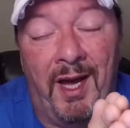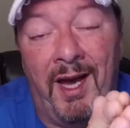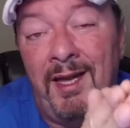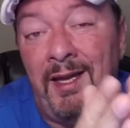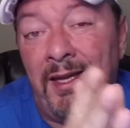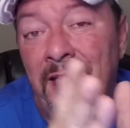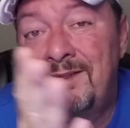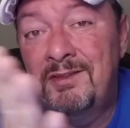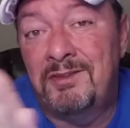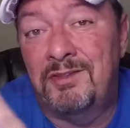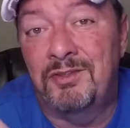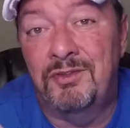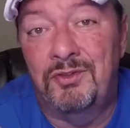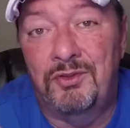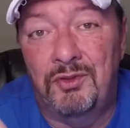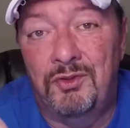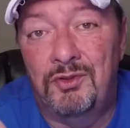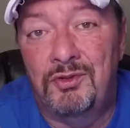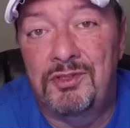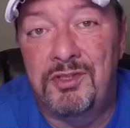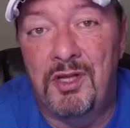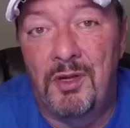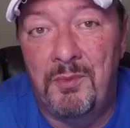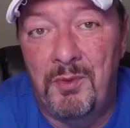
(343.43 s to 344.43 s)
I like to do
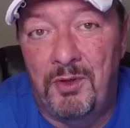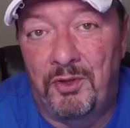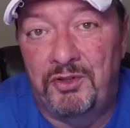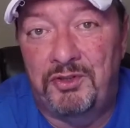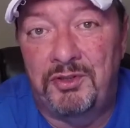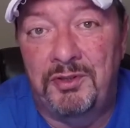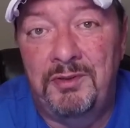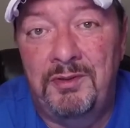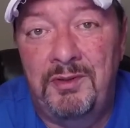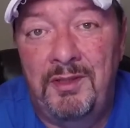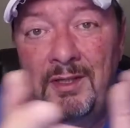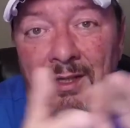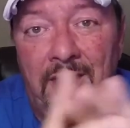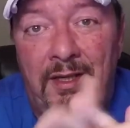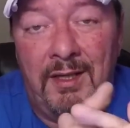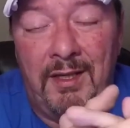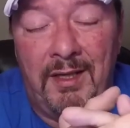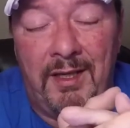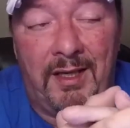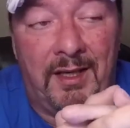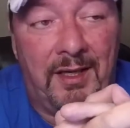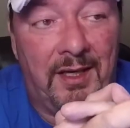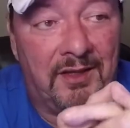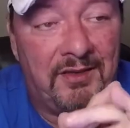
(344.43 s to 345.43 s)
slow motion,
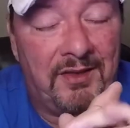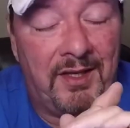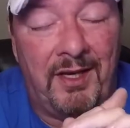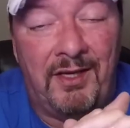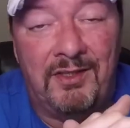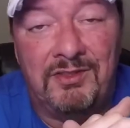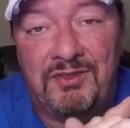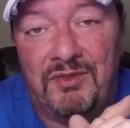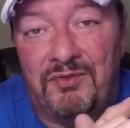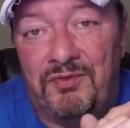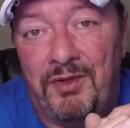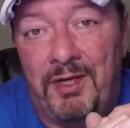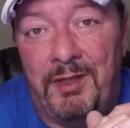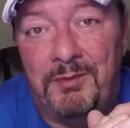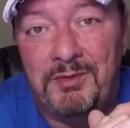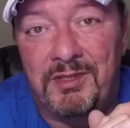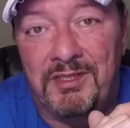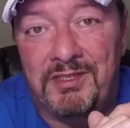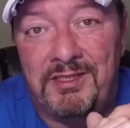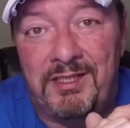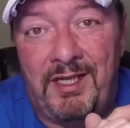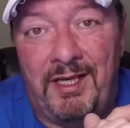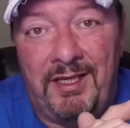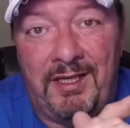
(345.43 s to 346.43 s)
and a thousand frames
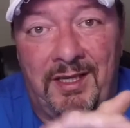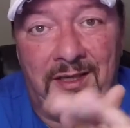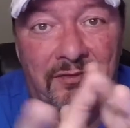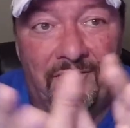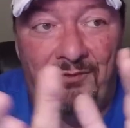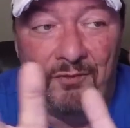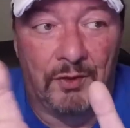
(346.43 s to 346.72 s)
a second